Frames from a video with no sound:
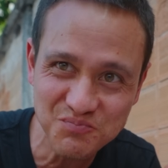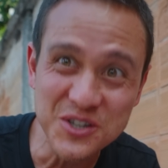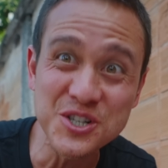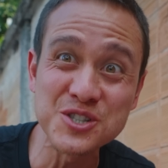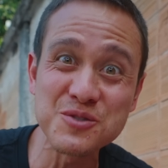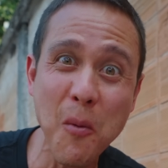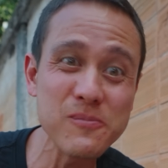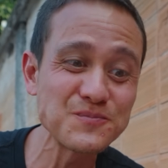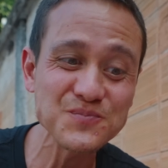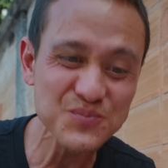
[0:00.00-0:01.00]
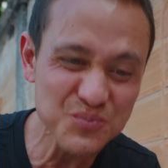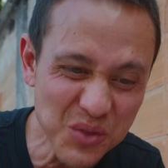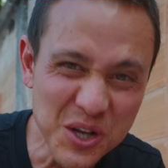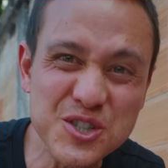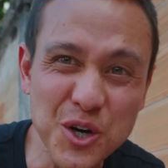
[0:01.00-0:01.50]
It's just
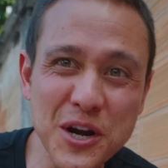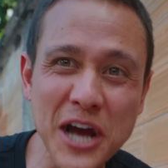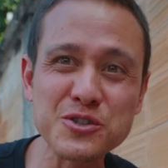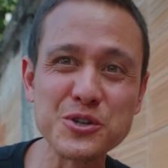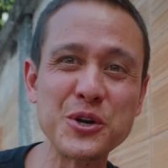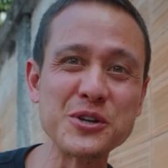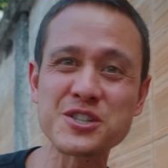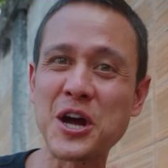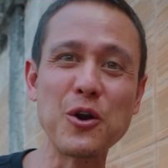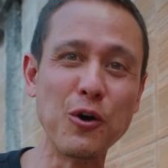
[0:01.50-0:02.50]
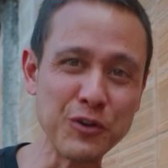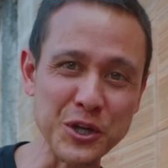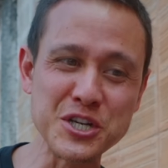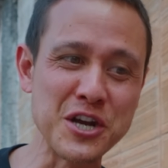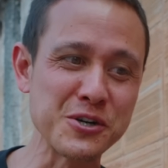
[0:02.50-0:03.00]
so natural, you know, it's not
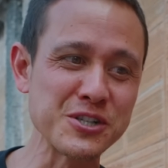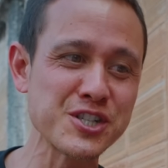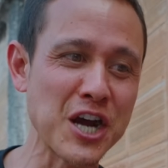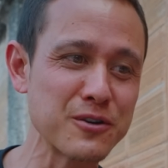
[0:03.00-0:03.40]
overly tender, it's